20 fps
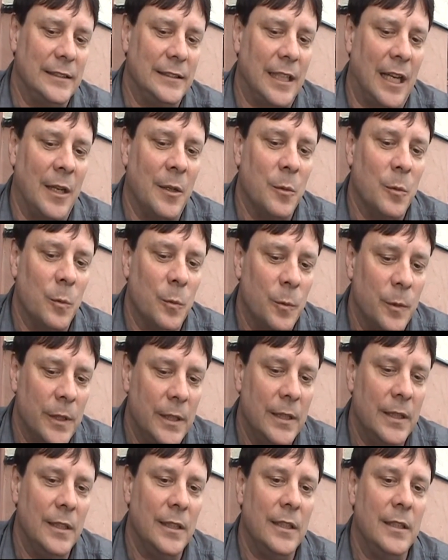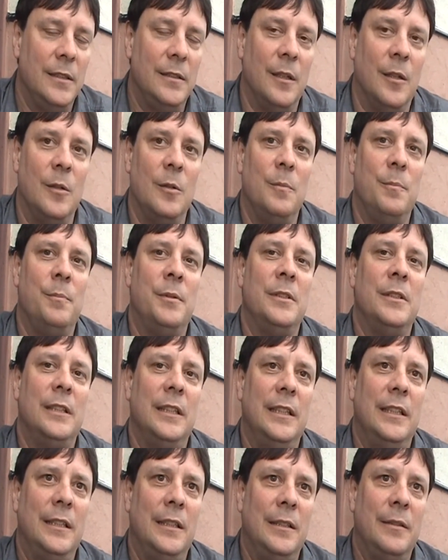I really don't
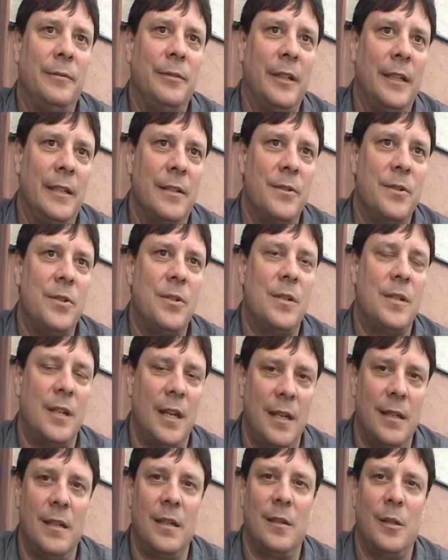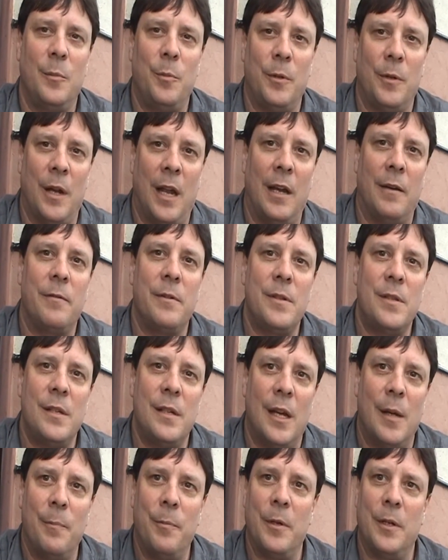believe in shaking the
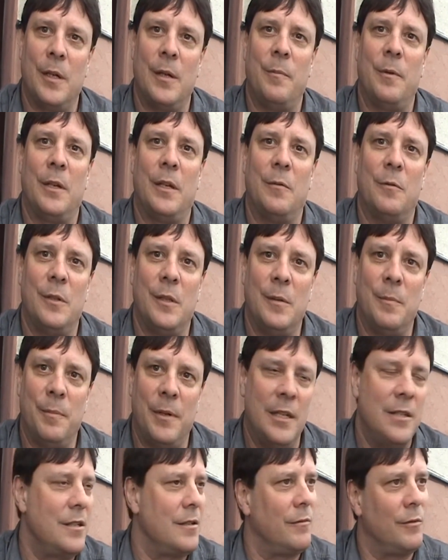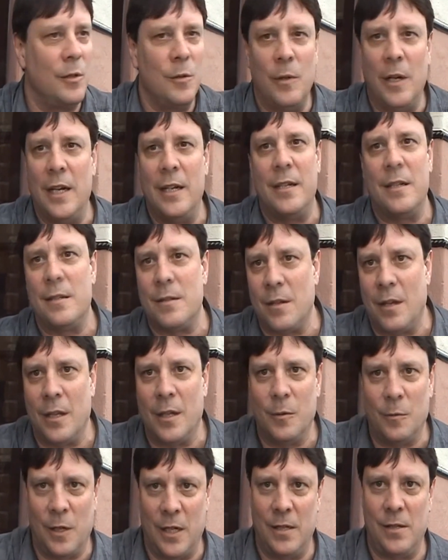bureaucracy up and coming in with a bunch of new ideas all
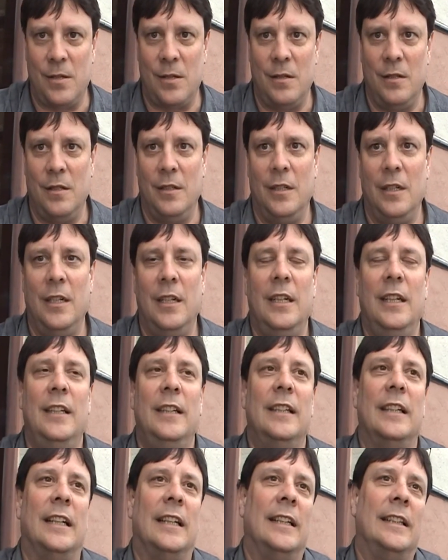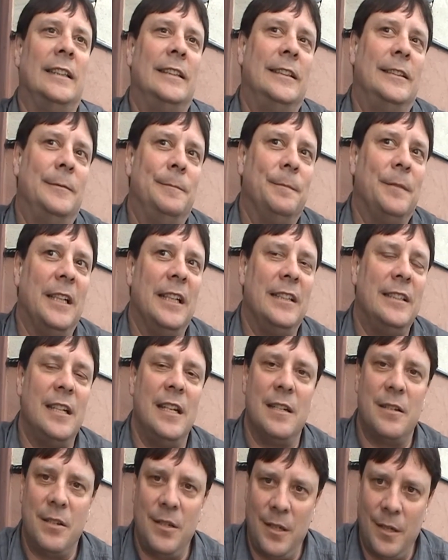at once. Mm -hmm. um, it
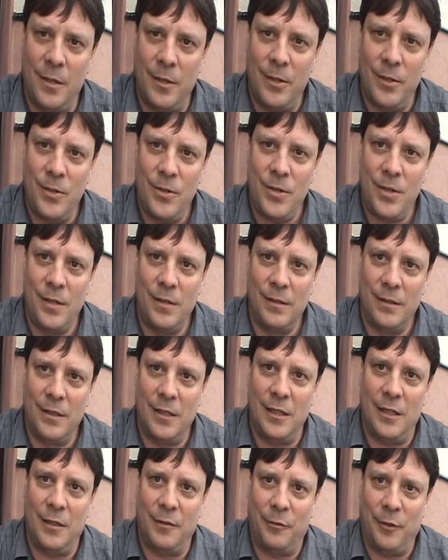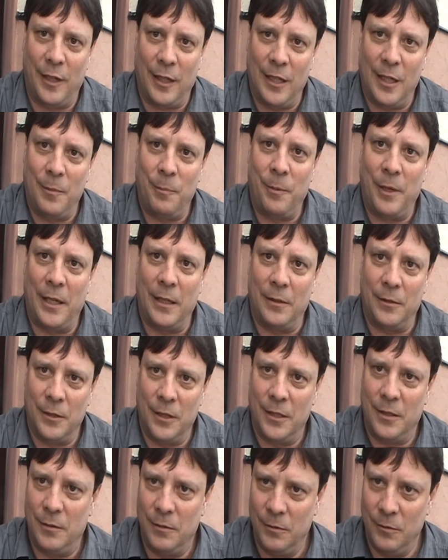takes years to develop a
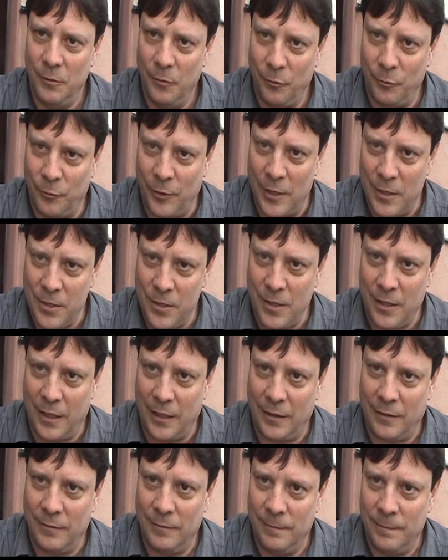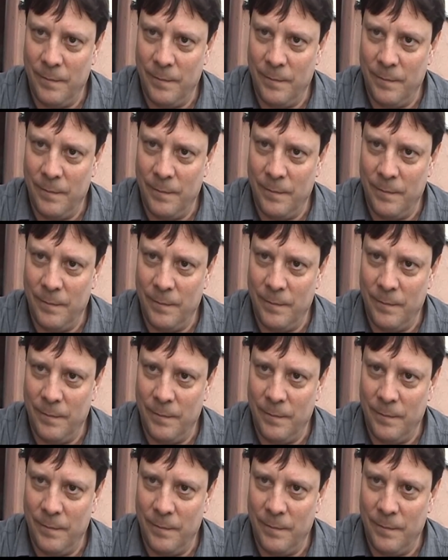good, functioning